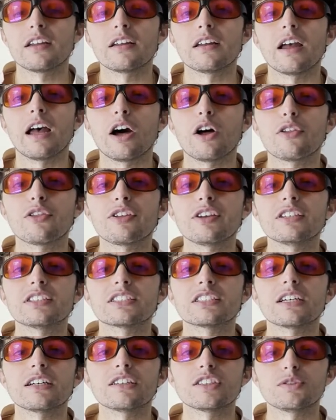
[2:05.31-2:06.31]
Healthy
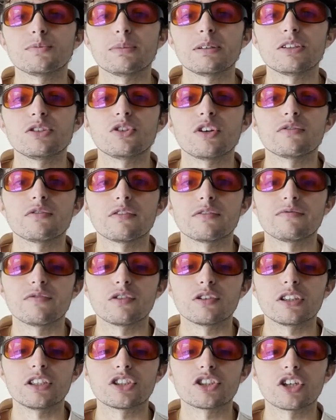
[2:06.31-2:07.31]
cells means you have a
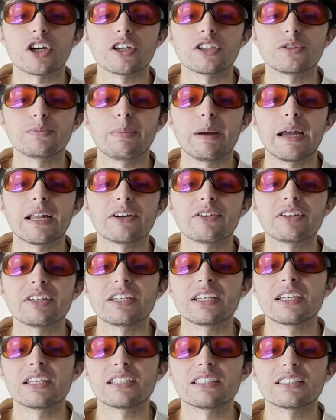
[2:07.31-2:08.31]
fully charged
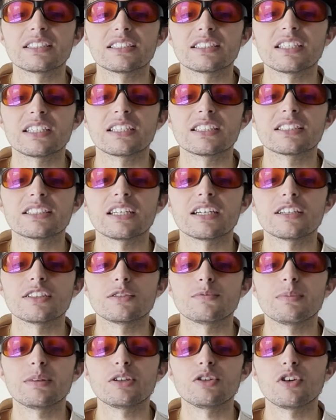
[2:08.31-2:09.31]
battery. Sick
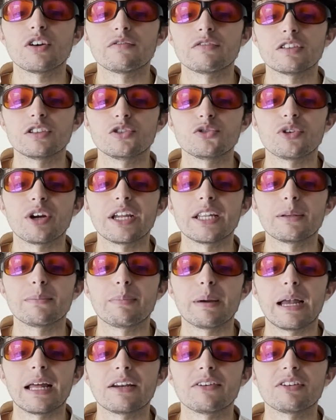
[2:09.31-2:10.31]
cells mean you have a drained
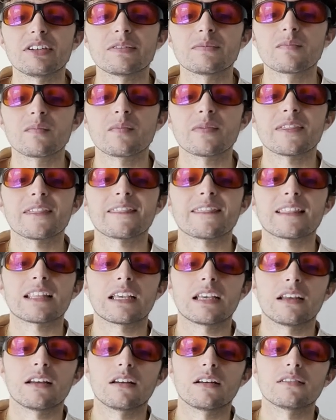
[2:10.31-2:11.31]
battery.
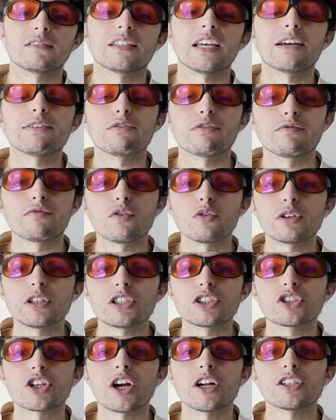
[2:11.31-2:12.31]
To have a fully
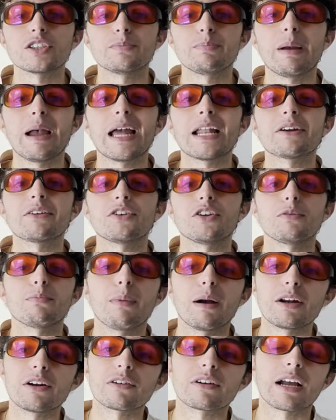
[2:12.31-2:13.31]
charged battery, your
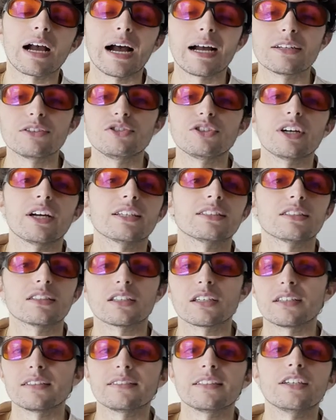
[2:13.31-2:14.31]
mitochondria has to
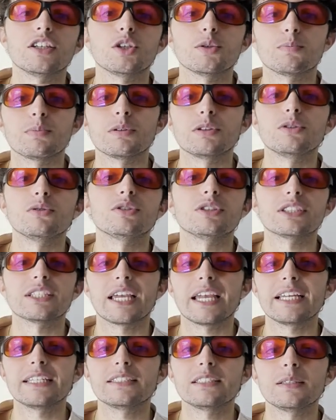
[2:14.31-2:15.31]
continue producing
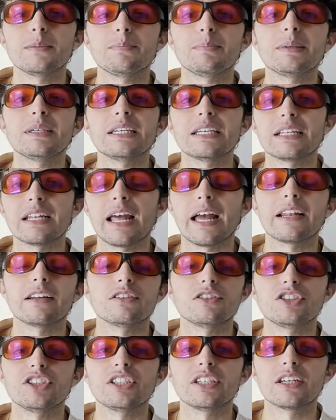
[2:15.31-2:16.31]
ATP and
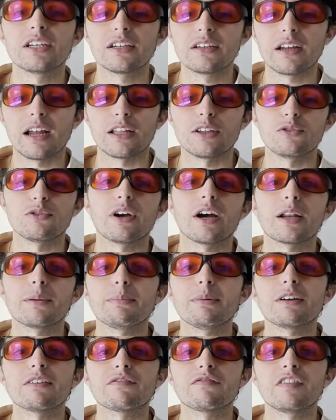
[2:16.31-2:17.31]
energy, and you got to
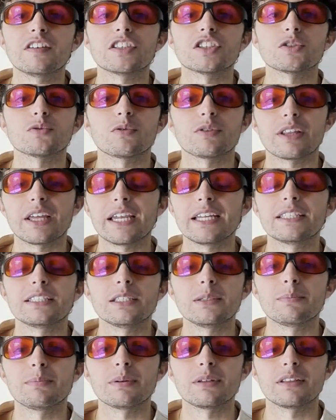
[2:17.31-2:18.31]
be efficient with
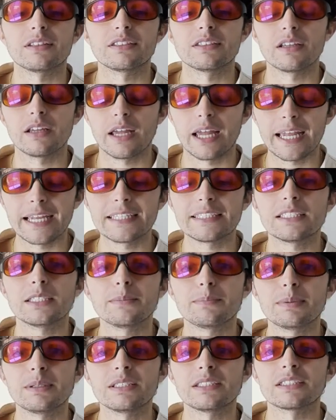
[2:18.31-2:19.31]
ATP
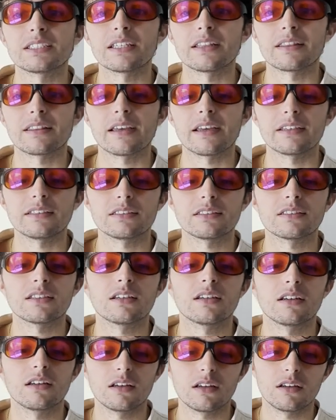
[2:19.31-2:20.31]
synthase.
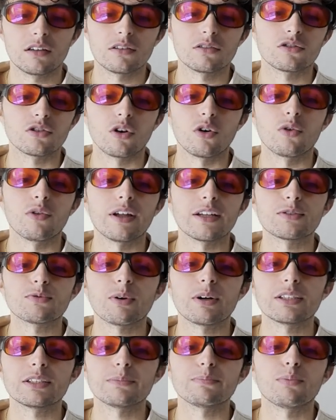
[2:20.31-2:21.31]
So that's
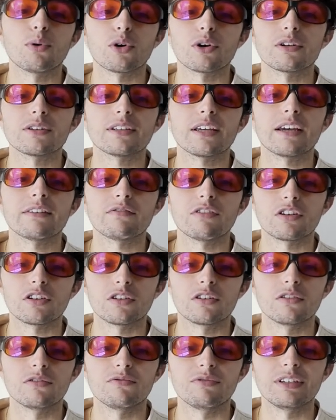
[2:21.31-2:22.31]
why it's important to have a
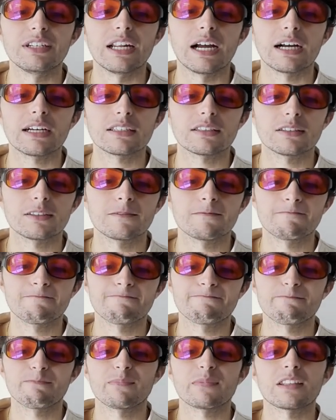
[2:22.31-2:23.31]
good redox.
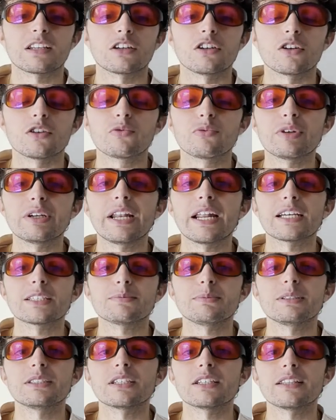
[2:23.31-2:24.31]
Good redox
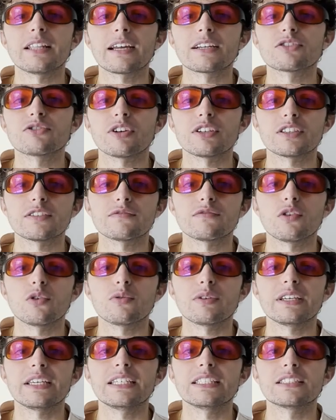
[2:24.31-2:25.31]
means electrons
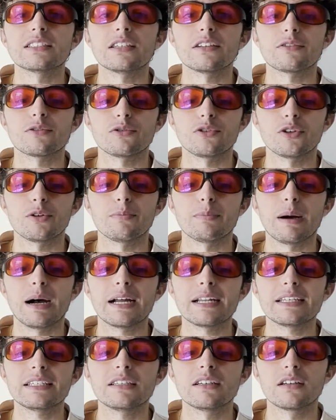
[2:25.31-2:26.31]
flow easily through your
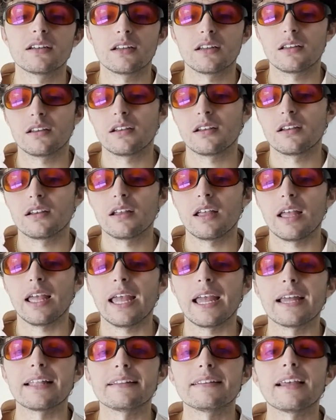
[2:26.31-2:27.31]
body
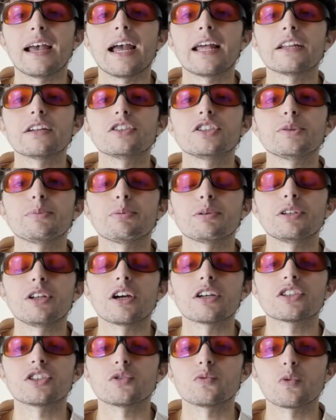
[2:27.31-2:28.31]
and energy
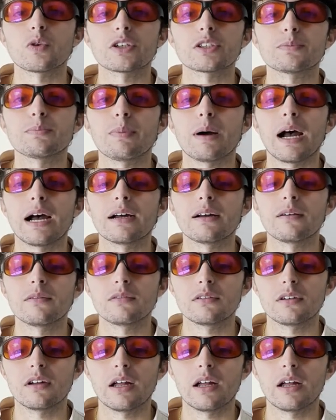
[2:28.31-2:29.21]
production works properly.